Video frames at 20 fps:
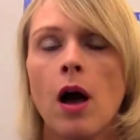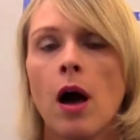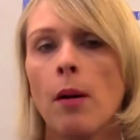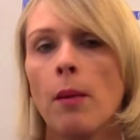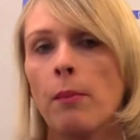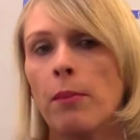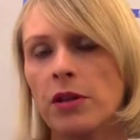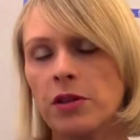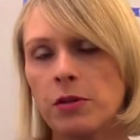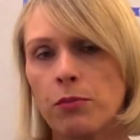
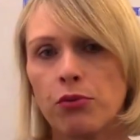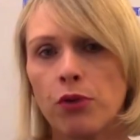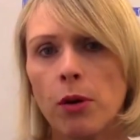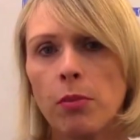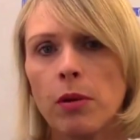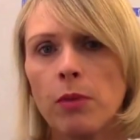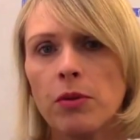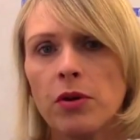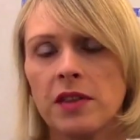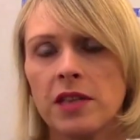But the
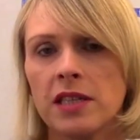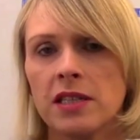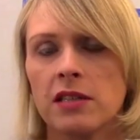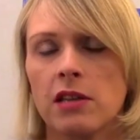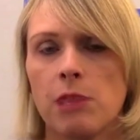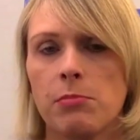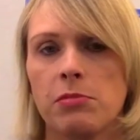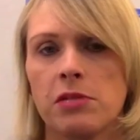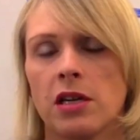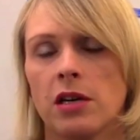problem with this
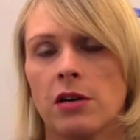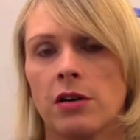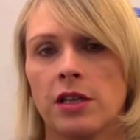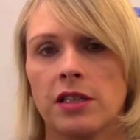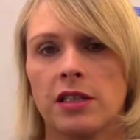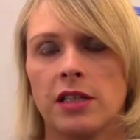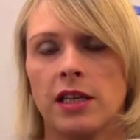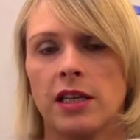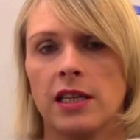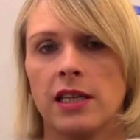type of
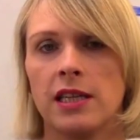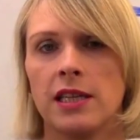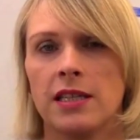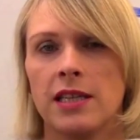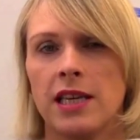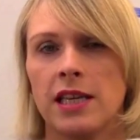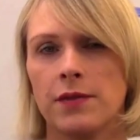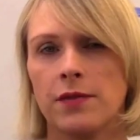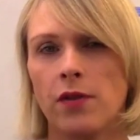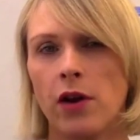targeting is
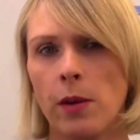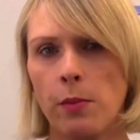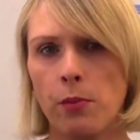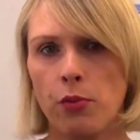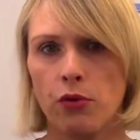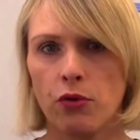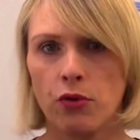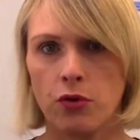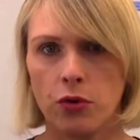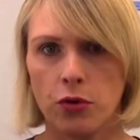it's very
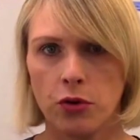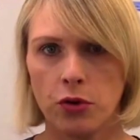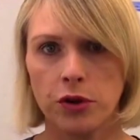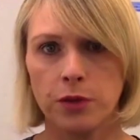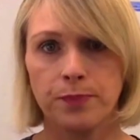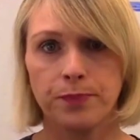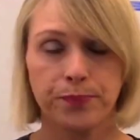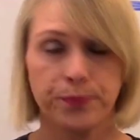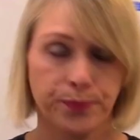broad,